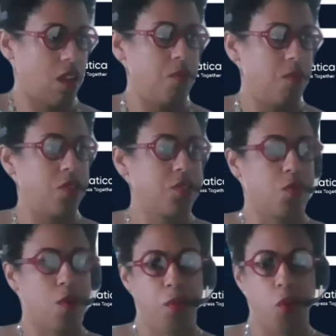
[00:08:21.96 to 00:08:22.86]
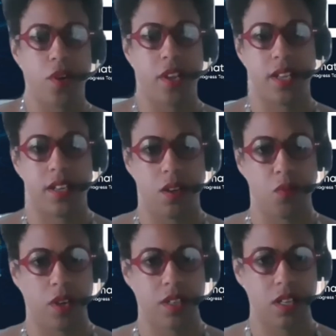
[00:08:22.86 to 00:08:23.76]
And we also report in
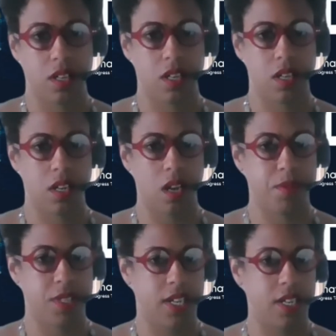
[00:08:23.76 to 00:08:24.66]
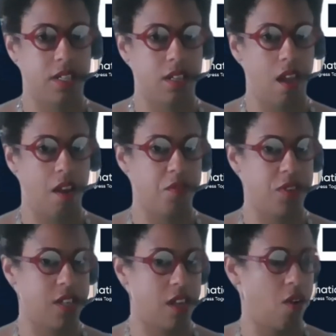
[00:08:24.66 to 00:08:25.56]
on what comes in
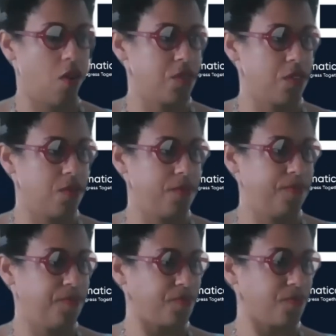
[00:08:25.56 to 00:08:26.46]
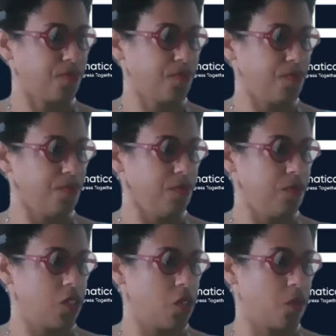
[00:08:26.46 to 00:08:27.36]
every day also
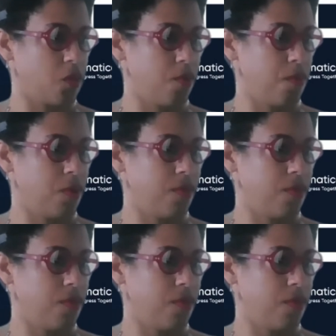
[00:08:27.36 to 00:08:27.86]
to the group.